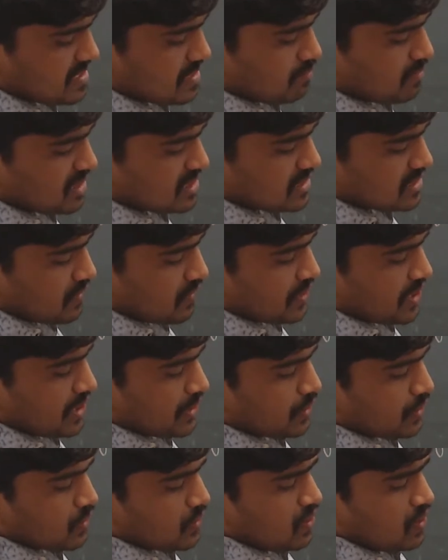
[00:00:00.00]
number
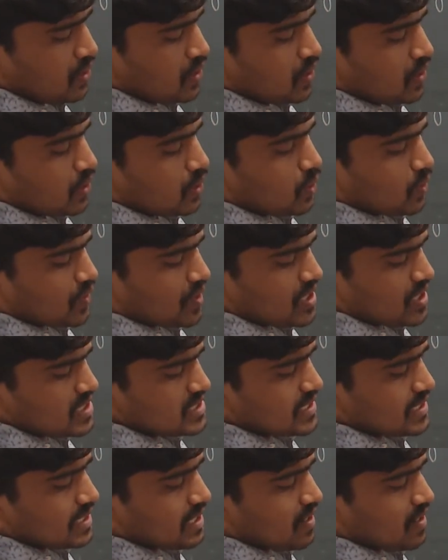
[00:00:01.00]
72.
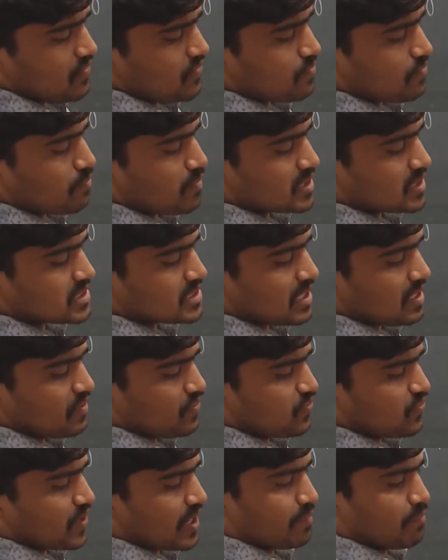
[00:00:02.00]
Location of
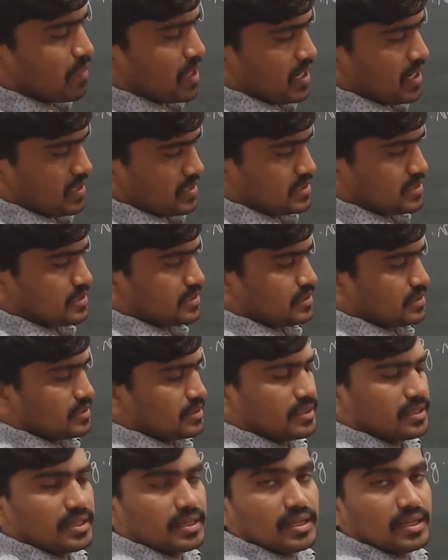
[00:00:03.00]
muscle fibers.
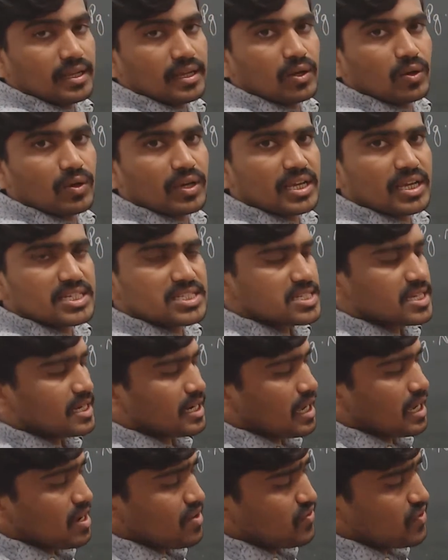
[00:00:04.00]
Location
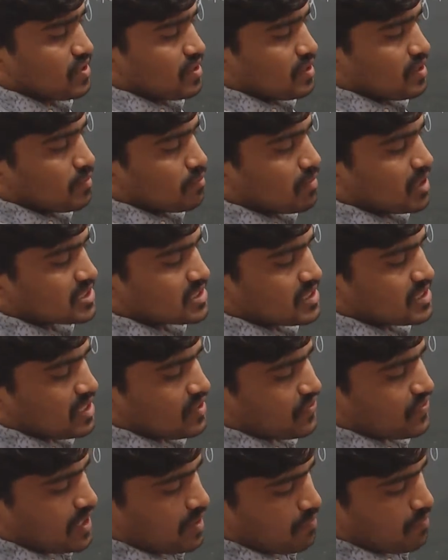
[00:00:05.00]
of muscle
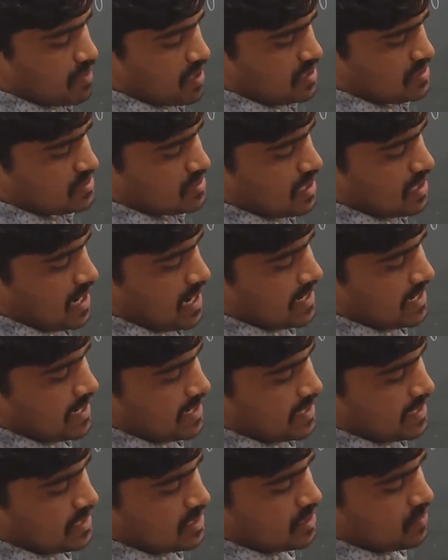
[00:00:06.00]
fibers, and
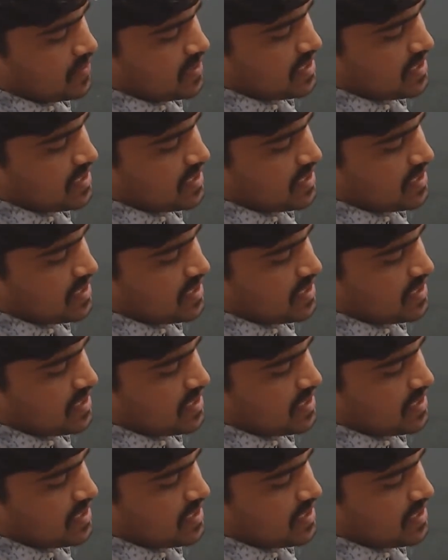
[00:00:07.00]
another